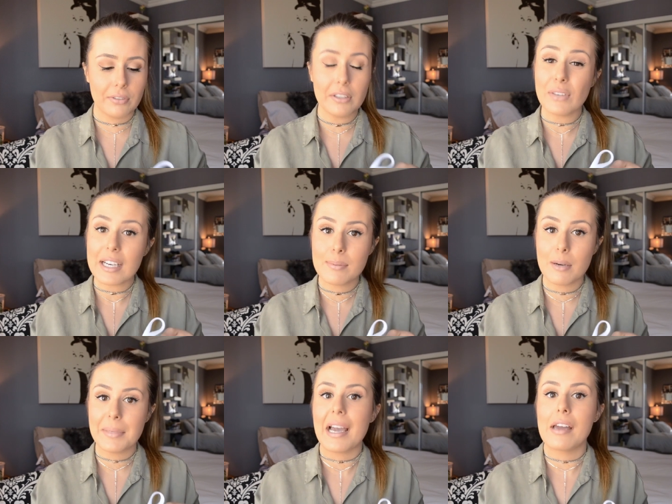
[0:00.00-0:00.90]
fun fact, fact
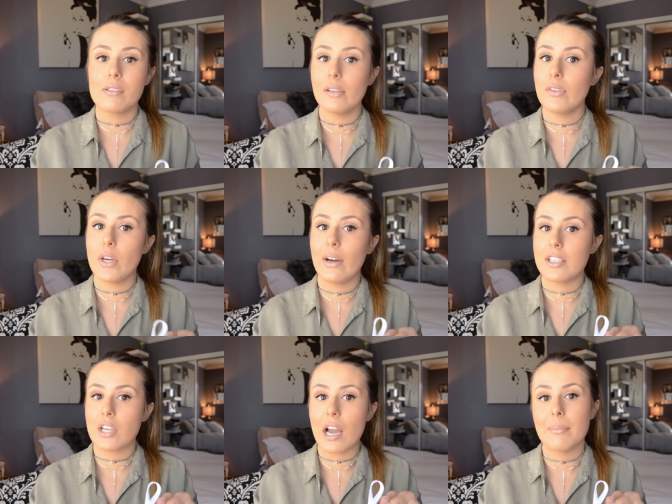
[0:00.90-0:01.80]
about me, I don't even know how to
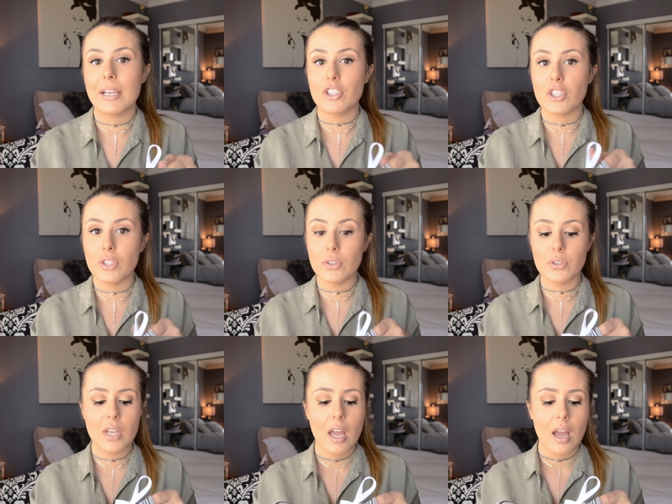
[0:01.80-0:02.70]
tie my
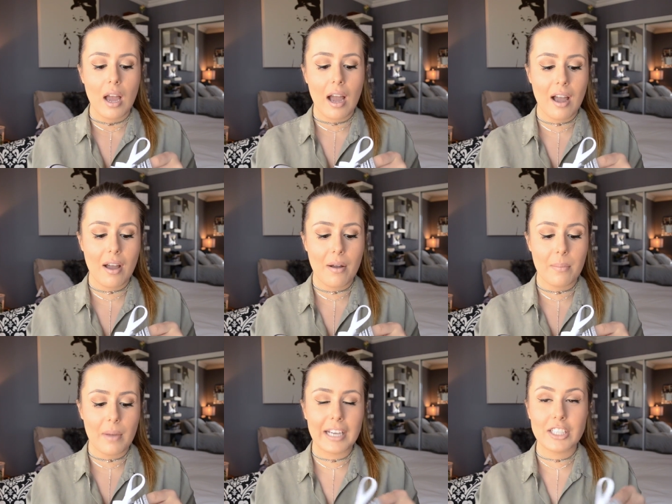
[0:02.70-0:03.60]
shoes.
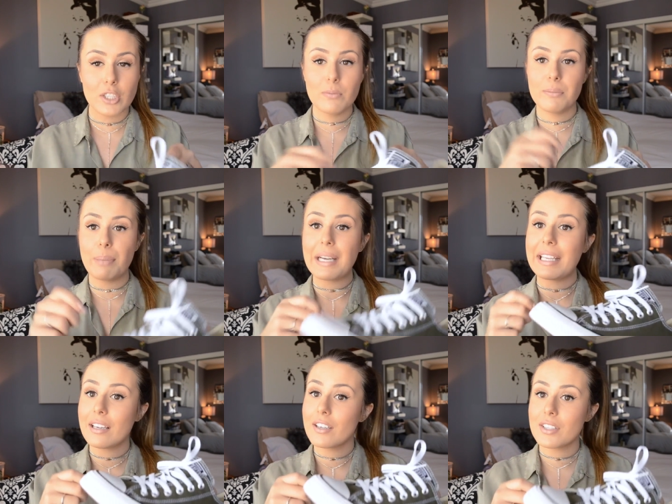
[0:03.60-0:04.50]
Um, I do
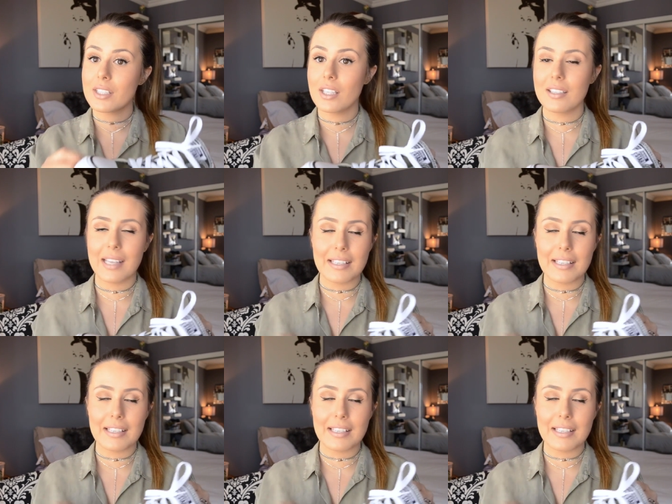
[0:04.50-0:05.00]
bunny ears still because